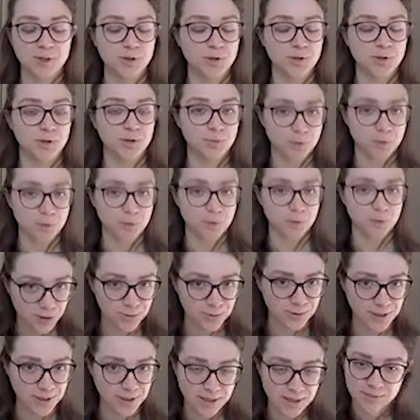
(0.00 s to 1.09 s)
I cannot mention their
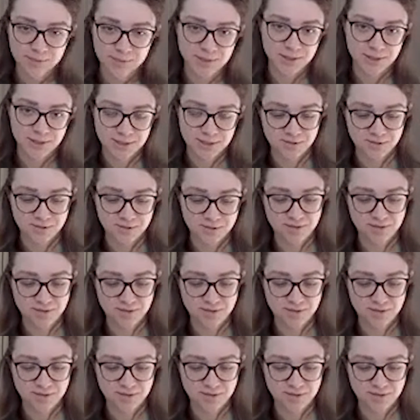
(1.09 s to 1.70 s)
product today,